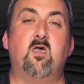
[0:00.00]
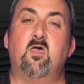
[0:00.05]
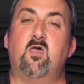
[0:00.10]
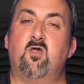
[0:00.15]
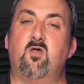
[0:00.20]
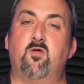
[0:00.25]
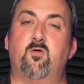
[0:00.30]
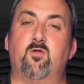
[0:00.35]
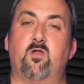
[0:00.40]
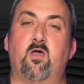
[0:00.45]

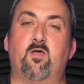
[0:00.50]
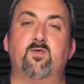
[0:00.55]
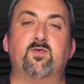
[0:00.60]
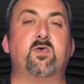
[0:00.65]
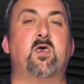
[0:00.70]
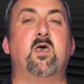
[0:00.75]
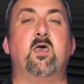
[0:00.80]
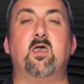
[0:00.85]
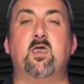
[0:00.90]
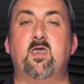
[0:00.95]
who knows.
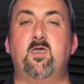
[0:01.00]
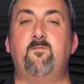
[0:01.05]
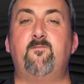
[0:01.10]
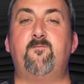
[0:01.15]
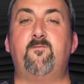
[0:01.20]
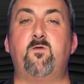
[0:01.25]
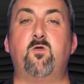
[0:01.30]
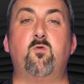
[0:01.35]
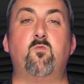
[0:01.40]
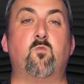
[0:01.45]

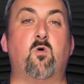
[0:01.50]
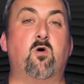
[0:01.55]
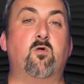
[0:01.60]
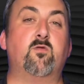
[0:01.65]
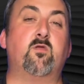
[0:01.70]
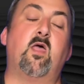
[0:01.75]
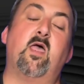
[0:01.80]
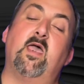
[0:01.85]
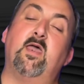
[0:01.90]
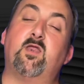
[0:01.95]
If you
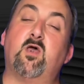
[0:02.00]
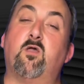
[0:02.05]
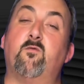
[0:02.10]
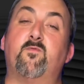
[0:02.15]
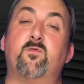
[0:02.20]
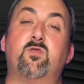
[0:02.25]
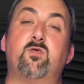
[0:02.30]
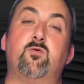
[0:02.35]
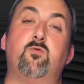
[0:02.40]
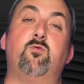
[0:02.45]
want, head over
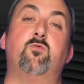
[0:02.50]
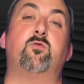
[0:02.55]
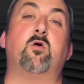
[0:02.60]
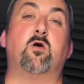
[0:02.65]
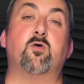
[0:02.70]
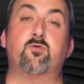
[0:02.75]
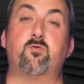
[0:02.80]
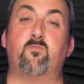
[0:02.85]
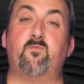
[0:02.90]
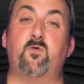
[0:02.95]
to
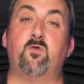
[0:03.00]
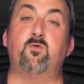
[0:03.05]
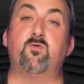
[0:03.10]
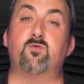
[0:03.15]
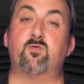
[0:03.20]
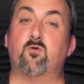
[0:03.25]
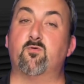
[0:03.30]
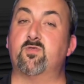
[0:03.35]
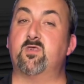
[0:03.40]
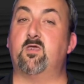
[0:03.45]

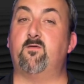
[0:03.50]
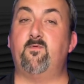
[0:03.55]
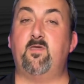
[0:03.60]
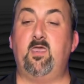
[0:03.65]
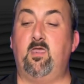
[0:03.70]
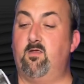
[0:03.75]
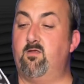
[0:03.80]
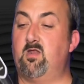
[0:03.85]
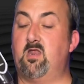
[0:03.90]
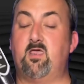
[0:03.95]
dartsreviews.tv
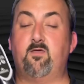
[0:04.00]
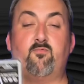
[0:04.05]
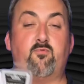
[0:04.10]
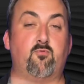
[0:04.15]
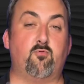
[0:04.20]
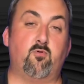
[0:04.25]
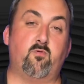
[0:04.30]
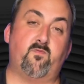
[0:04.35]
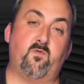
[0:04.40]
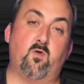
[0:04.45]
and leave a
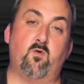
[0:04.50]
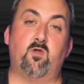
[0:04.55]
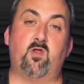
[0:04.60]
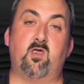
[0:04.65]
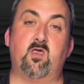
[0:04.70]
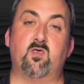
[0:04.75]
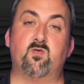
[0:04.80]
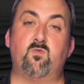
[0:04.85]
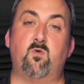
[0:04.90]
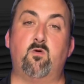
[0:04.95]
review on
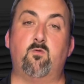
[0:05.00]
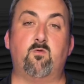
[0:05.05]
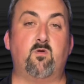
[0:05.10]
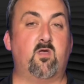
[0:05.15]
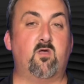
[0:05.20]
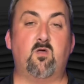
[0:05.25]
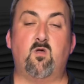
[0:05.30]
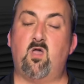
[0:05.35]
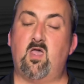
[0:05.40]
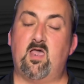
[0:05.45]
it as well.
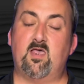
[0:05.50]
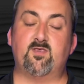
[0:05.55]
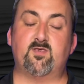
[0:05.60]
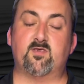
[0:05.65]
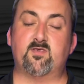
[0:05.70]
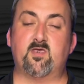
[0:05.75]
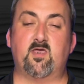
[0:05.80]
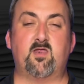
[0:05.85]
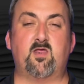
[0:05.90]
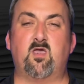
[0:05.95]
As I
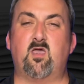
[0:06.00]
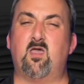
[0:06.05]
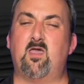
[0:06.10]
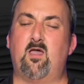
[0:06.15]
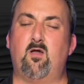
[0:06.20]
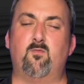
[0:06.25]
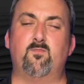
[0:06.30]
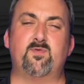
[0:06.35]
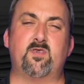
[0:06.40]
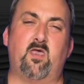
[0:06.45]
said, it
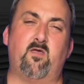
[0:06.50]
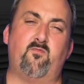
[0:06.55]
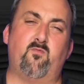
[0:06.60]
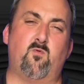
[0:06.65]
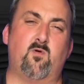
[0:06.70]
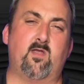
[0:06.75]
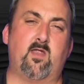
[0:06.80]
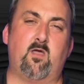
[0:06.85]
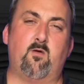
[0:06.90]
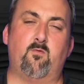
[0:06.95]
helps
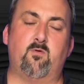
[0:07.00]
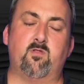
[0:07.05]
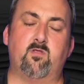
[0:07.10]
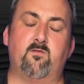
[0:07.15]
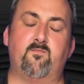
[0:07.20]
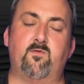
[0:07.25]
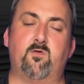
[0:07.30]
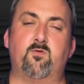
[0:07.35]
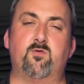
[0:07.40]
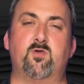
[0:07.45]
everyone out in the
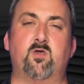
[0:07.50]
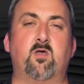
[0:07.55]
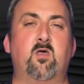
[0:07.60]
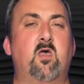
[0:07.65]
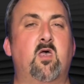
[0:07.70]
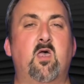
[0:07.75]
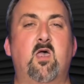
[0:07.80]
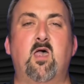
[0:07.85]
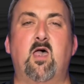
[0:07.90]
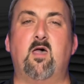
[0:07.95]
future.
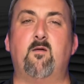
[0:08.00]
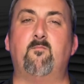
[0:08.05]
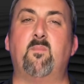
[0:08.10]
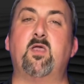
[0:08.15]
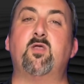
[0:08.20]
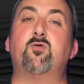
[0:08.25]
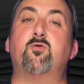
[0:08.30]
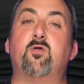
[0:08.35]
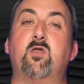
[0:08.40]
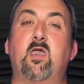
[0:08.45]
And
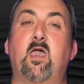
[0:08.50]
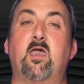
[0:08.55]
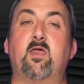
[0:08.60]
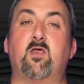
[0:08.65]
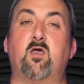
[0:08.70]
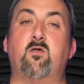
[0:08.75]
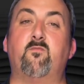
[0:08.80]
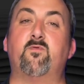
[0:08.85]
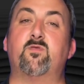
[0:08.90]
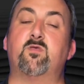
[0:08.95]
make sure you head
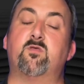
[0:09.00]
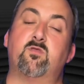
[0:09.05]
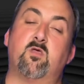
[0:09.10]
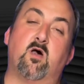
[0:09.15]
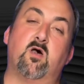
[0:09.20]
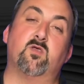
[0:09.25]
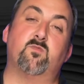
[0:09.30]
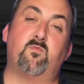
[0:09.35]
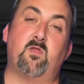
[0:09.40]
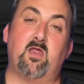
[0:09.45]
over to
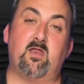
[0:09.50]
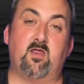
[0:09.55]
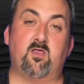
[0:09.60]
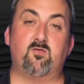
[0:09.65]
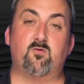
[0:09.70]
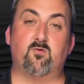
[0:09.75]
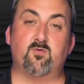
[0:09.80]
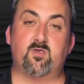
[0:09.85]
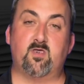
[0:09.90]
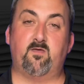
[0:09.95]

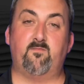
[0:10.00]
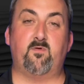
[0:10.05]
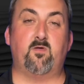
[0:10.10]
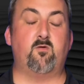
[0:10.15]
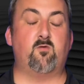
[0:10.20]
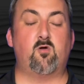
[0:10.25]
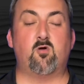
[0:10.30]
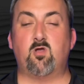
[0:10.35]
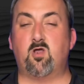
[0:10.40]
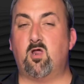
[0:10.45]
dartsplanet.tv.
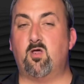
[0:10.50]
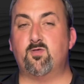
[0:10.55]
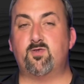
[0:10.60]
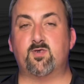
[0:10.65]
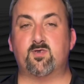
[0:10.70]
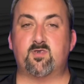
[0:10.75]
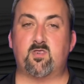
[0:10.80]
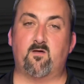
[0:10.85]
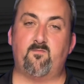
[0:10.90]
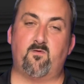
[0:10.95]
we've got loads
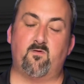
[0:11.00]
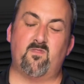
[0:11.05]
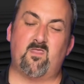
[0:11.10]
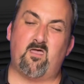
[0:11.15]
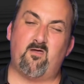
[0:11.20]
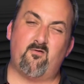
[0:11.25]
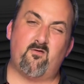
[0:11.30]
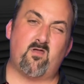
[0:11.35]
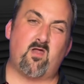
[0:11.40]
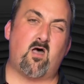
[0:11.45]
of stuff on
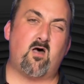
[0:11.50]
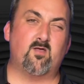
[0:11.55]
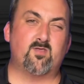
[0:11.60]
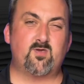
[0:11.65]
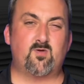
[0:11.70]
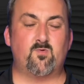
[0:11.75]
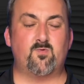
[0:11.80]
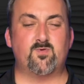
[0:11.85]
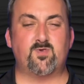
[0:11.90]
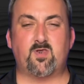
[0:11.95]
there and
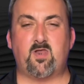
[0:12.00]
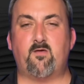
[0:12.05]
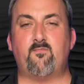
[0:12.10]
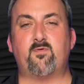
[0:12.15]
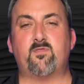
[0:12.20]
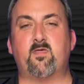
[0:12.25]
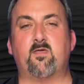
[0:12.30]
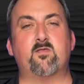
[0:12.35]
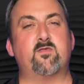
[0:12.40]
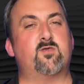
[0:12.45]
articles and
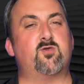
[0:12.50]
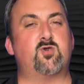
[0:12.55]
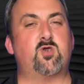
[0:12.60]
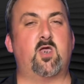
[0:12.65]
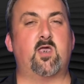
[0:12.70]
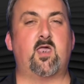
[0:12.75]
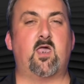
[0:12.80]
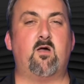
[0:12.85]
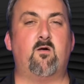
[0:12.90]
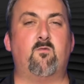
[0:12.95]
everything to
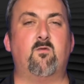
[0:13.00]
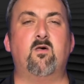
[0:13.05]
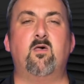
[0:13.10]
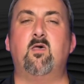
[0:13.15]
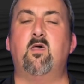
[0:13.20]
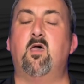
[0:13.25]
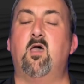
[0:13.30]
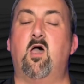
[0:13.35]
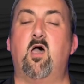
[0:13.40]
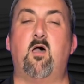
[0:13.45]
check out.
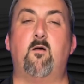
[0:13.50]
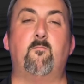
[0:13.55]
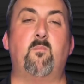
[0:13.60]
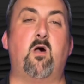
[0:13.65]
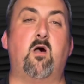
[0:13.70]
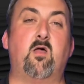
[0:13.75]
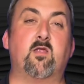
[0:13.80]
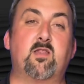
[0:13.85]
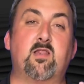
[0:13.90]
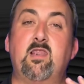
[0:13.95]

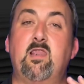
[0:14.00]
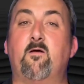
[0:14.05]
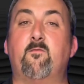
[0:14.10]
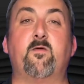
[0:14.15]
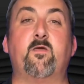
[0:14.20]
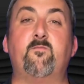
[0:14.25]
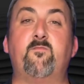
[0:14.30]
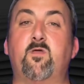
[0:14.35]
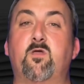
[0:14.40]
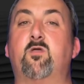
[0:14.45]
I'd love
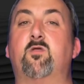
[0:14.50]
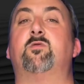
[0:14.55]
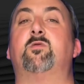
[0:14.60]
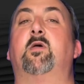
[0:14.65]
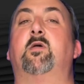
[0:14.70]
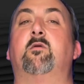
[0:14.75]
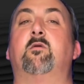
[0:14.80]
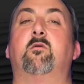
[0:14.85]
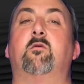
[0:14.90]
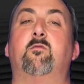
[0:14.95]
it if you could
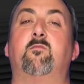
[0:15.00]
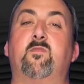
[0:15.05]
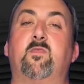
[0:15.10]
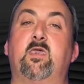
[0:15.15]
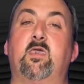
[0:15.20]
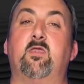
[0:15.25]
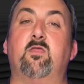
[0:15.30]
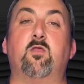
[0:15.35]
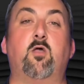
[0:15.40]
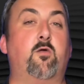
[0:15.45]
take
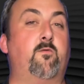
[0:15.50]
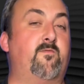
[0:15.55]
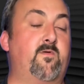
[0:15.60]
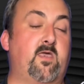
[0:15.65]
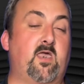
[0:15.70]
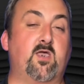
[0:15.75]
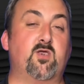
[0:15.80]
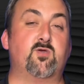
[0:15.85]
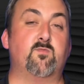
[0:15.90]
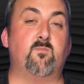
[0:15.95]
the
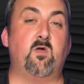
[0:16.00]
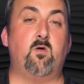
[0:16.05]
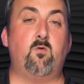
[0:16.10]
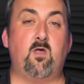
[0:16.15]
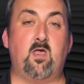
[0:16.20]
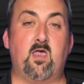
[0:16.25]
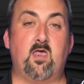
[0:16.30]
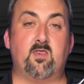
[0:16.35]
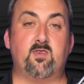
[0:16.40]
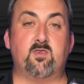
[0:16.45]
notification bell
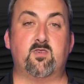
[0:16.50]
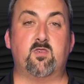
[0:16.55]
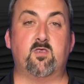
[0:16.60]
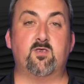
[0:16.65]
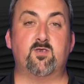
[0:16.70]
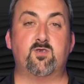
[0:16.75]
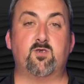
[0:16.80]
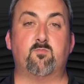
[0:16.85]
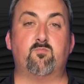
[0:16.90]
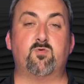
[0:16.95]
and the
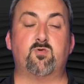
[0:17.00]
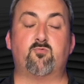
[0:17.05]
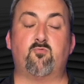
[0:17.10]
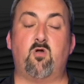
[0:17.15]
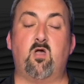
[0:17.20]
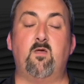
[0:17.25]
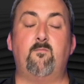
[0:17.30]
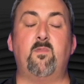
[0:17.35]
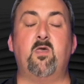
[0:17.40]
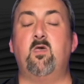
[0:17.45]

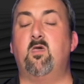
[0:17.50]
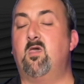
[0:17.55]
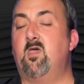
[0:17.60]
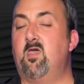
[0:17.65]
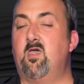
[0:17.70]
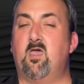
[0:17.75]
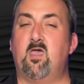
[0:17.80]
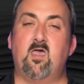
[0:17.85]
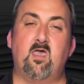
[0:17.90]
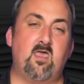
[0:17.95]
subscribe.
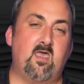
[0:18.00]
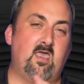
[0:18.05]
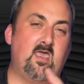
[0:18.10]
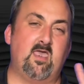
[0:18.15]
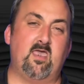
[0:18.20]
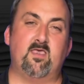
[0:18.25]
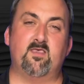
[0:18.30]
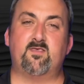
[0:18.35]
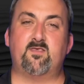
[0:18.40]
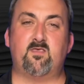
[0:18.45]

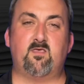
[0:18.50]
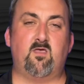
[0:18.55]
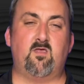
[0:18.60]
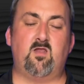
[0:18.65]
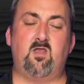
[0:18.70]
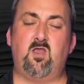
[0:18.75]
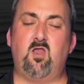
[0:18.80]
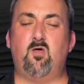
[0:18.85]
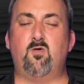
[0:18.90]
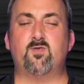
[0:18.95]
It's
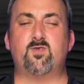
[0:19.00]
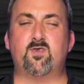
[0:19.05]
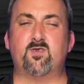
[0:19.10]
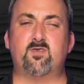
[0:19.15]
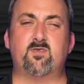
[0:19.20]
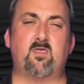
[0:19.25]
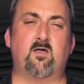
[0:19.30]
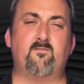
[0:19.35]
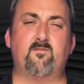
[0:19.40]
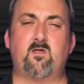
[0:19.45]
lots of
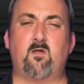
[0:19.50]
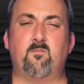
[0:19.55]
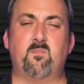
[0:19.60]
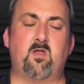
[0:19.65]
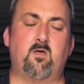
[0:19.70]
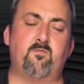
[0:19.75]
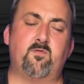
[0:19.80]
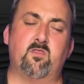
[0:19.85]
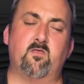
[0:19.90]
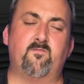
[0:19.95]
stuff coming
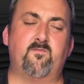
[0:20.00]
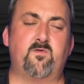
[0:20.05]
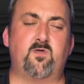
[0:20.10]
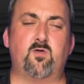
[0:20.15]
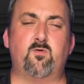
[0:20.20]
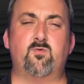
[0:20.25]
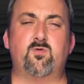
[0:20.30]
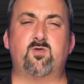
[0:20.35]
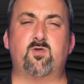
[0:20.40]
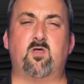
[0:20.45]
up in the
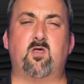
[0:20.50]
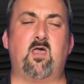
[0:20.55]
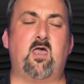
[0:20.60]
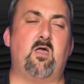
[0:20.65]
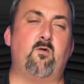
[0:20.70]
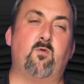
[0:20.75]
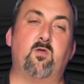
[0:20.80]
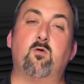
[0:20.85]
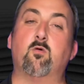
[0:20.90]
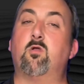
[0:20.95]
future,
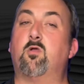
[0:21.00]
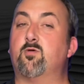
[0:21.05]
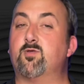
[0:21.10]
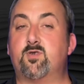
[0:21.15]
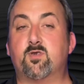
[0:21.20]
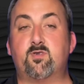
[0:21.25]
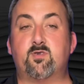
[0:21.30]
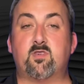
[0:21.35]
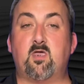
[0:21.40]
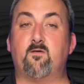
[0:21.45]
and we've got lots
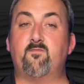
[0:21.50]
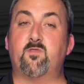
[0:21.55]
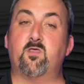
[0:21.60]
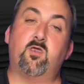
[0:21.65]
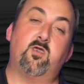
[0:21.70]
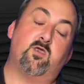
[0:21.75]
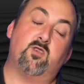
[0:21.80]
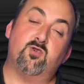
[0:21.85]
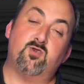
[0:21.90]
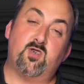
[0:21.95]
of stuff that
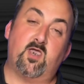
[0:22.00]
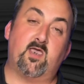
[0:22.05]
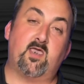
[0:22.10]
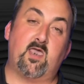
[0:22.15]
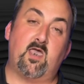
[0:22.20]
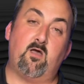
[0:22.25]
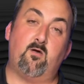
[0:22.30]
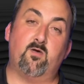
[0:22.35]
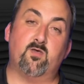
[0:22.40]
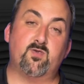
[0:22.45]
you can check
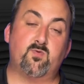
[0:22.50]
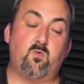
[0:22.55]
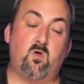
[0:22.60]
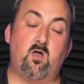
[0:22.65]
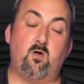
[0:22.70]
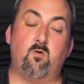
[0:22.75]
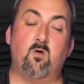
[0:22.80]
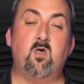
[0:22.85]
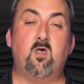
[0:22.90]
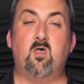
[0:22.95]
out as
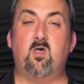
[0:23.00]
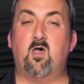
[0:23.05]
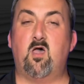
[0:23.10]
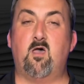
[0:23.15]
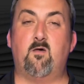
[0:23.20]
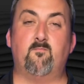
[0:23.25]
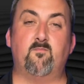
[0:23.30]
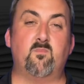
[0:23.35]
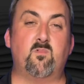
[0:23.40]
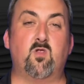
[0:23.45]
well.
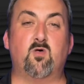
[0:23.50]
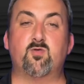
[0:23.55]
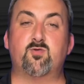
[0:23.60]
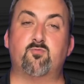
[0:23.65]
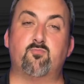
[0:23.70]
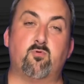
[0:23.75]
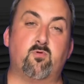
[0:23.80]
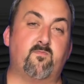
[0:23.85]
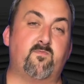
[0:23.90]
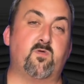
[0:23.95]
Lots
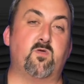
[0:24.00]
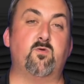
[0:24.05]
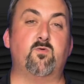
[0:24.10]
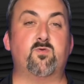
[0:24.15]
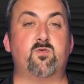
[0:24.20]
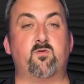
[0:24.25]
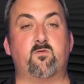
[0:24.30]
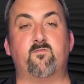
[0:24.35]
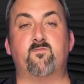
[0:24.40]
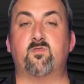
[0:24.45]
of
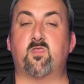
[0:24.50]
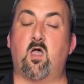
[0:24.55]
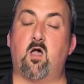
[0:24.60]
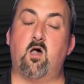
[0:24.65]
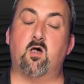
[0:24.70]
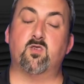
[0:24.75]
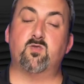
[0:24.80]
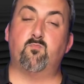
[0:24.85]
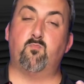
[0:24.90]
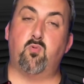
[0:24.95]
reviews of
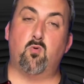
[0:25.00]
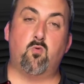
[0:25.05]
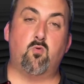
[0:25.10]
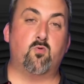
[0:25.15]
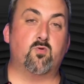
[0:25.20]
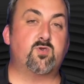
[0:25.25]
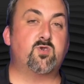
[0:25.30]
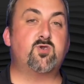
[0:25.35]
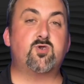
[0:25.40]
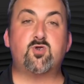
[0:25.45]
darts,
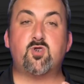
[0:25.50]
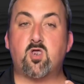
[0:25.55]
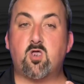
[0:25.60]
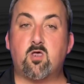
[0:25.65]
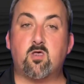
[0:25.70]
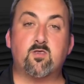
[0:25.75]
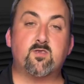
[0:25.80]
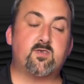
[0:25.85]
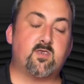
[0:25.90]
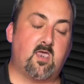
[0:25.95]
boards,
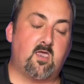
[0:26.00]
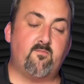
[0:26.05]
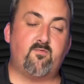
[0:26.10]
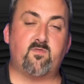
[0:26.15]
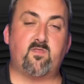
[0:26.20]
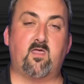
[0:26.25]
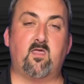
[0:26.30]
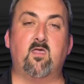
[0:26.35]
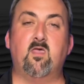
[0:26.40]
shirts, everything.